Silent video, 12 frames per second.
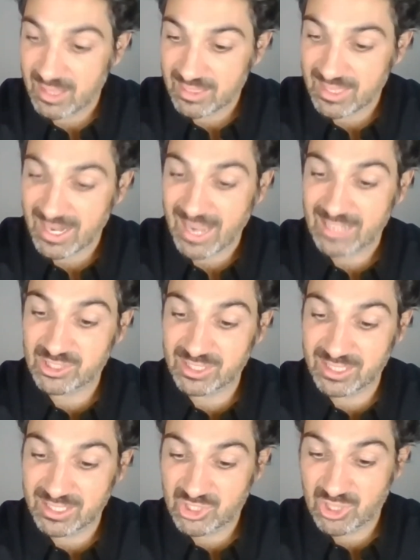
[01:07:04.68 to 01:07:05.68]
that
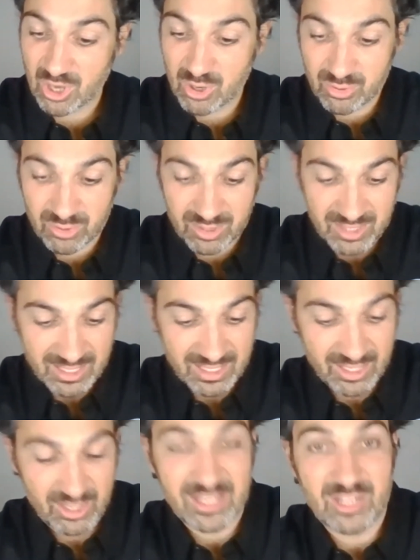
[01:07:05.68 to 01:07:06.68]
actually show that
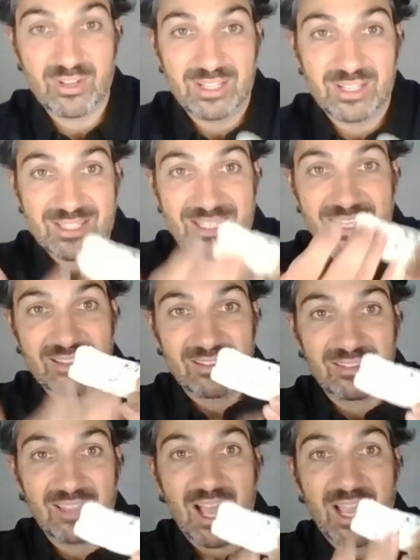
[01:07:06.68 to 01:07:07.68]
like you can see the
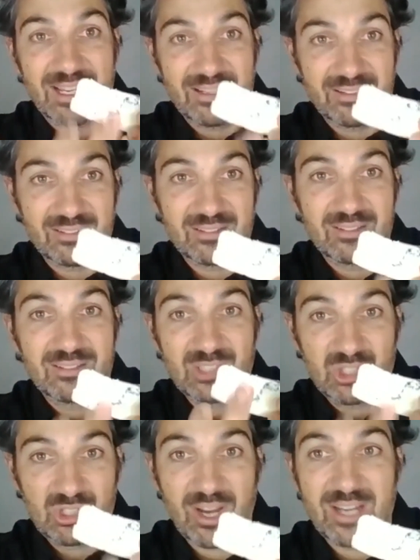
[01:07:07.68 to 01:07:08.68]
line
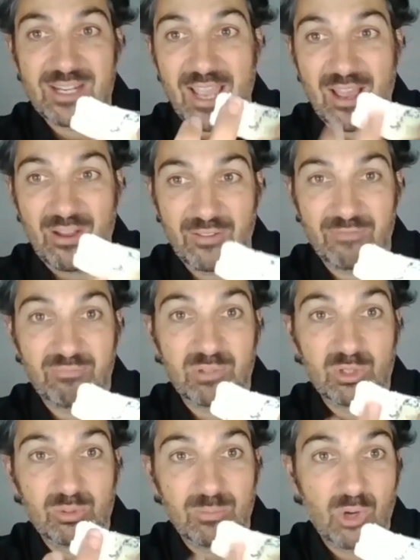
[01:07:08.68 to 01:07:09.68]
straight down of
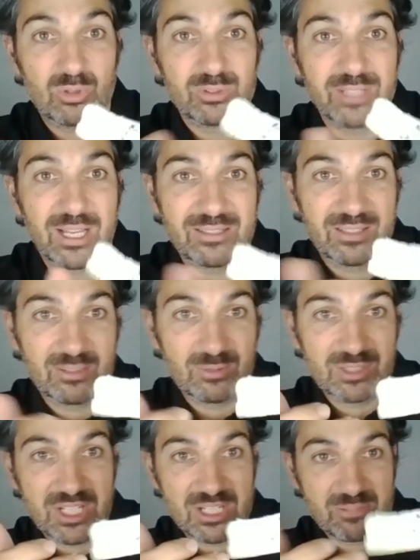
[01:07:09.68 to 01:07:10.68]
blue mold on the
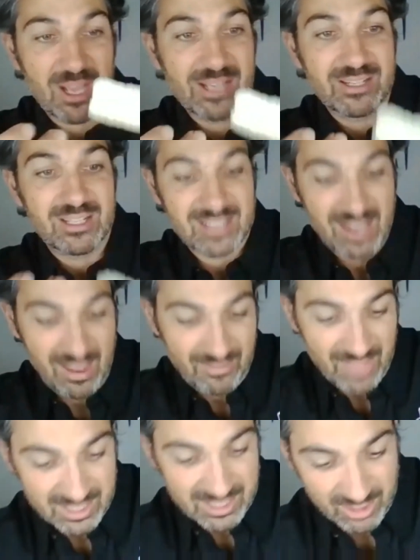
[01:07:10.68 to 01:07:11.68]
cheese. Mine doesn't have
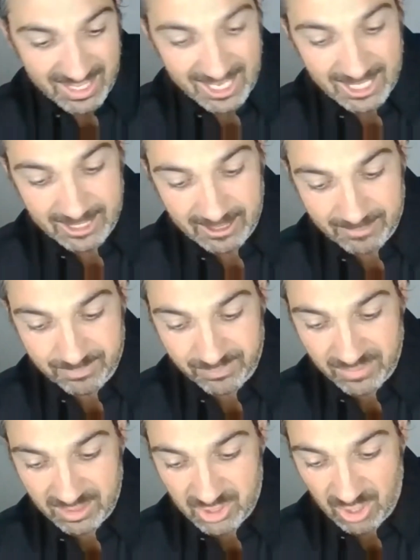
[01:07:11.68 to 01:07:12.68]
that, so I can't
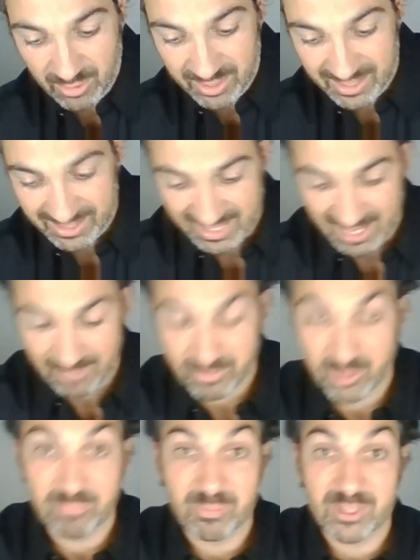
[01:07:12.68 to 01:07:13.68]
show an
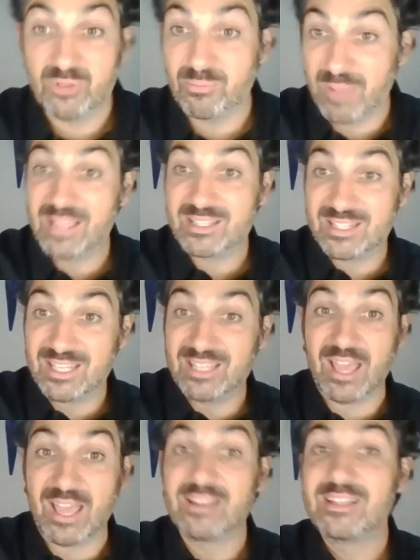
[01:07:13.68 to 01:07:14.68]
example, but you may see
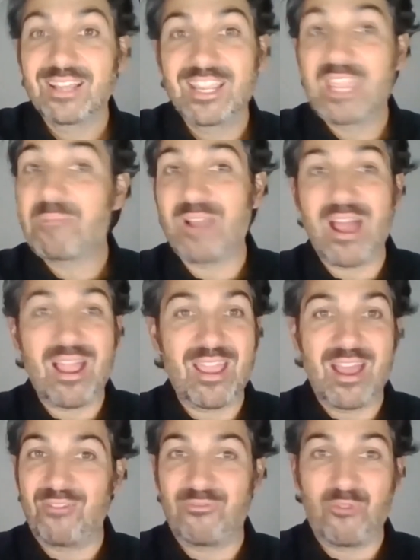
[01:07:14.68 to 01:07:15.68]
that keep an eye
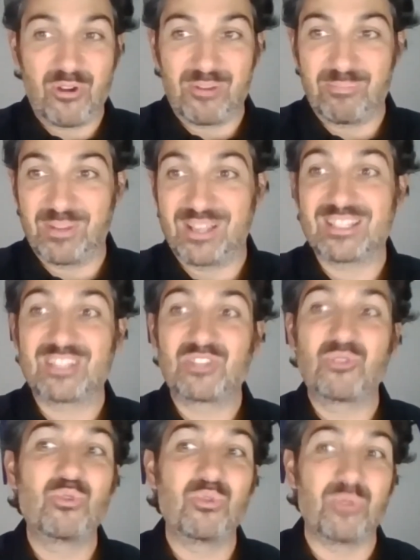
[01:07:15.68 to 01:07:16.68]
out for it because it's
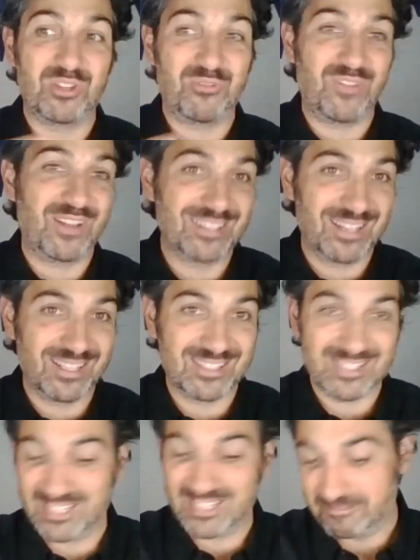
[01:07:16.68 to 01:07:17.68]
cool when you finally get to
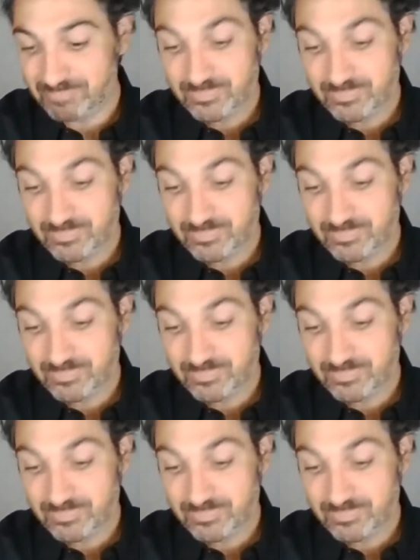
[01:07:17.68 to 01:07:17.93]
see it.